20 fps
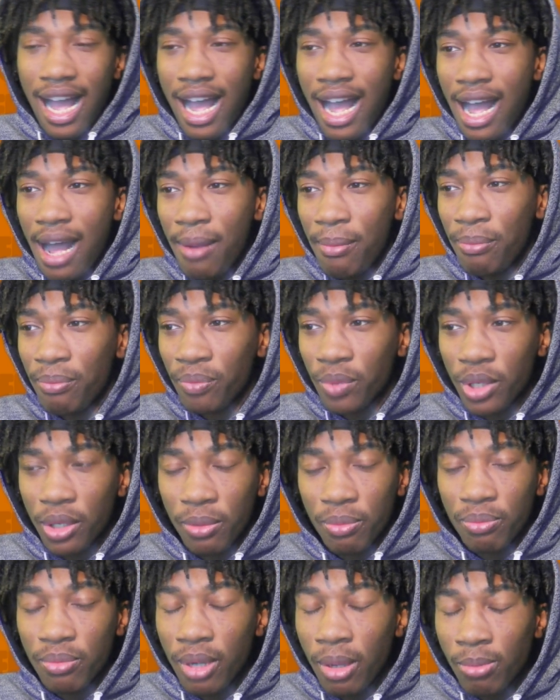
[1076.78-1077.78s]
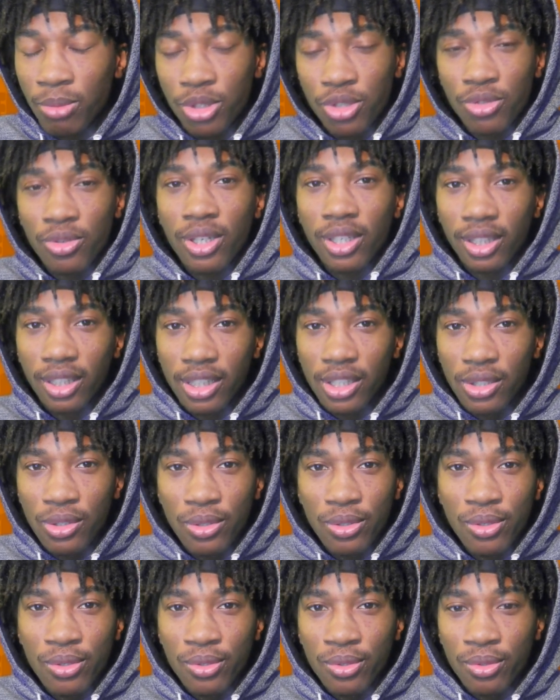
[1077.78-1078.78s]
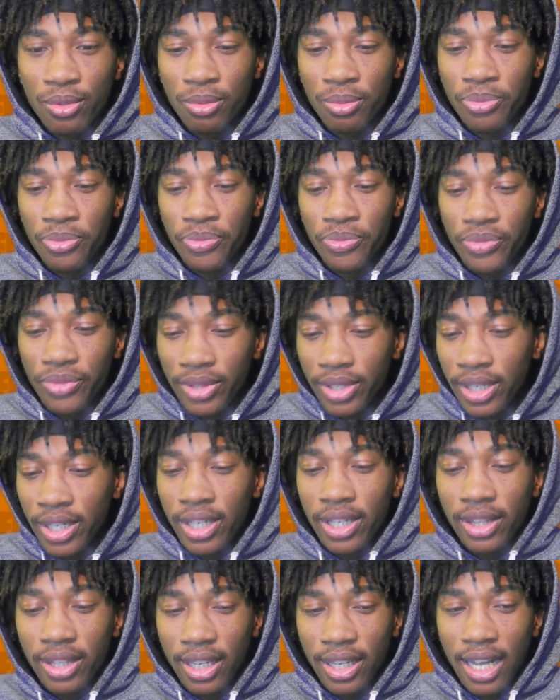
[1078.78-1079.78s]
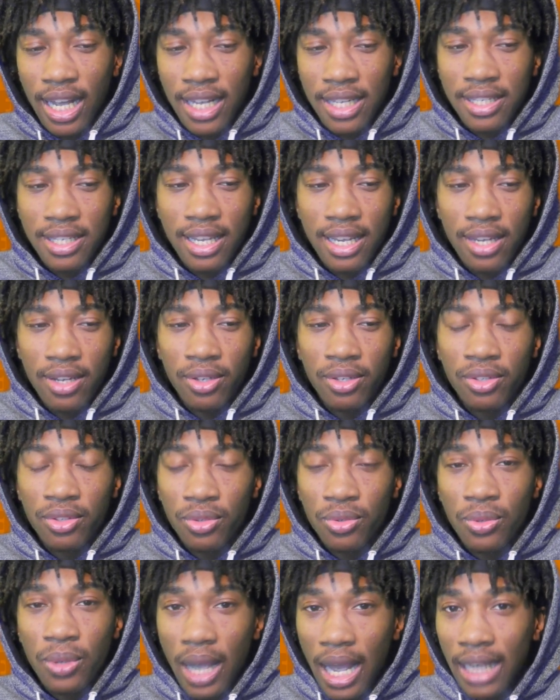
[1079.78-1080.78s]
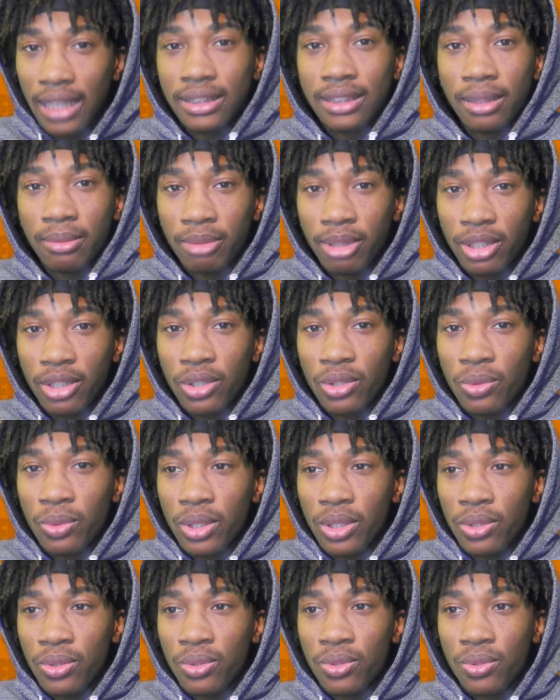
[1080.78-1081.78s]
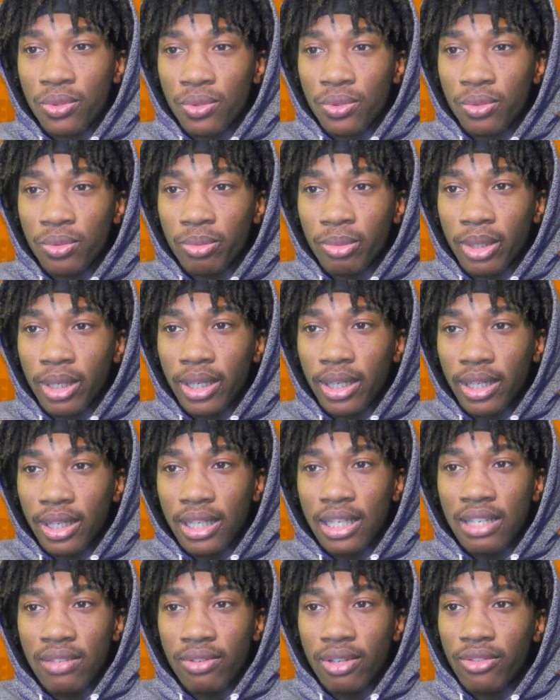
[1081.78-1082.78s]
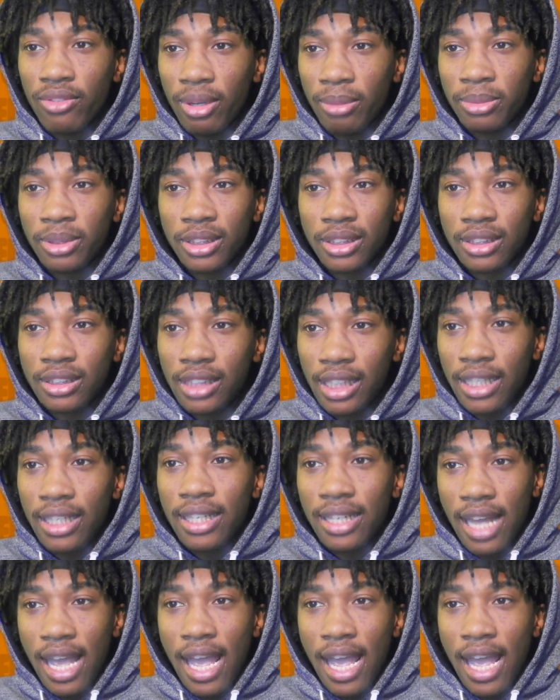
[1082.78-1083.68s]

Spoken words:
I'm strictly YouTube. Anything I say or do has something to do with YouTube. Even if I'm just sitting